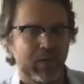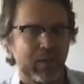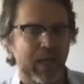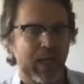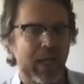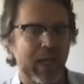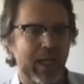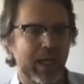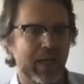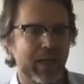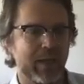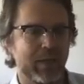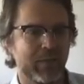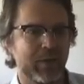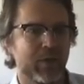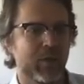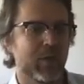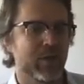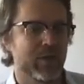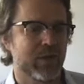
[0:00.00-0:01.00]
And
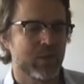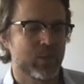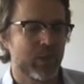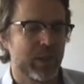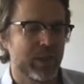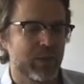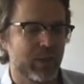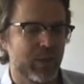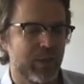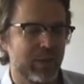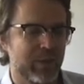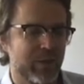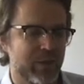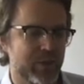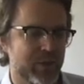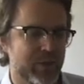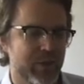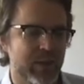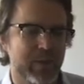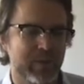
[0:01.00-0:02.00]
because it's way too
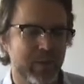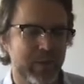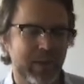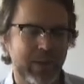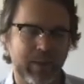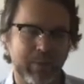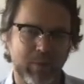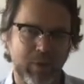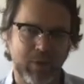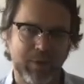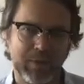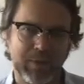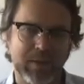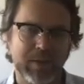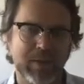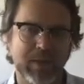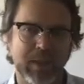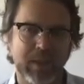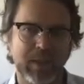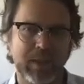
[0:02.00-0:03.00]
ambitious, it's making
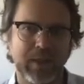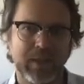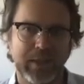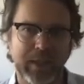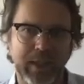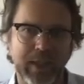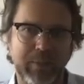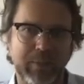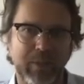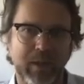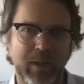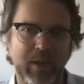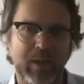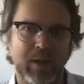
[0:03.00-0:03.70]
promises it can't keep.